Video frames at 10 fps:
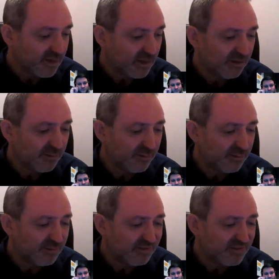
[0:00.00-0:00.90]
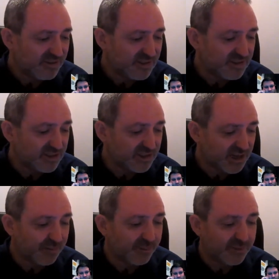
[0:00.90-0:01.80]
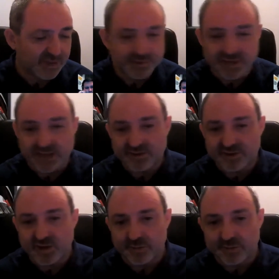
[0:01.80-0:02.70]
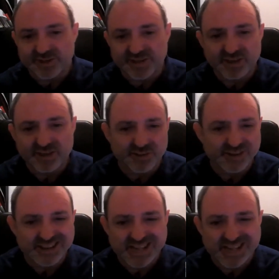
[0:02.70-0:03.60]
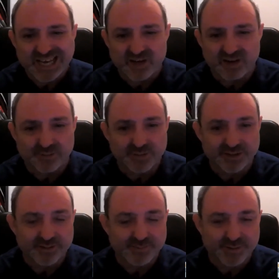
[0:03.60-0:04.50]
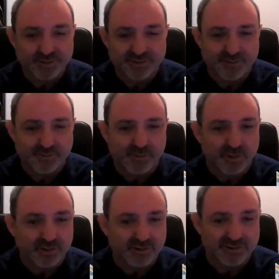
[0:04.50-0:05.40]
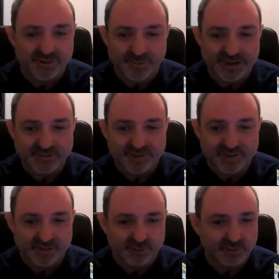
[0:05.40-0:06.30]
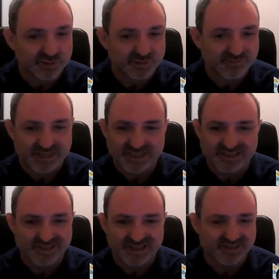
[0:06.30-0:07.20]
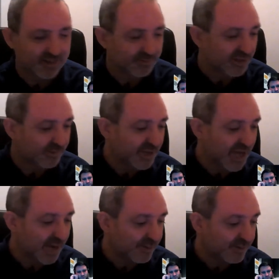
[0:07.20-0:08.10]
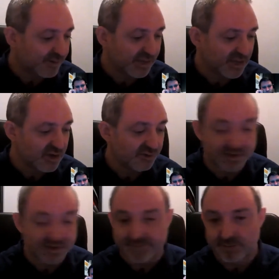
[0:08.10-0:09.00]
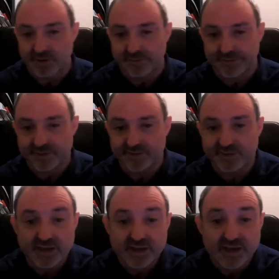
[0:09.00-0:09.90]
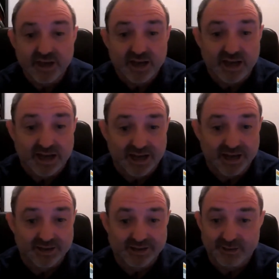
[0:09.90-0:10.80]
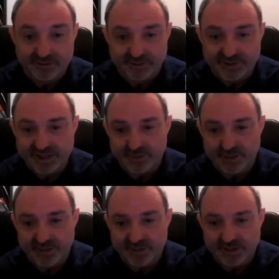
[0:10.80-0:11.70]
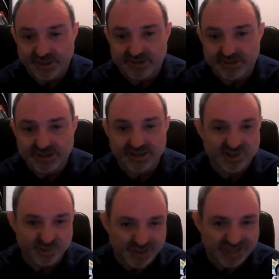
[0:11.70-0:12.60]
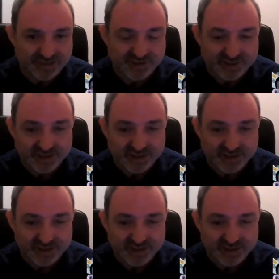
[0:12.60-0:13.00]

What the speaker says: You sometimes get this in competitions. They're not that common that people will have bottled them when they've stalled, and it sometimes happens. So they're usually very obvious. They're under attenuated. They're sweet.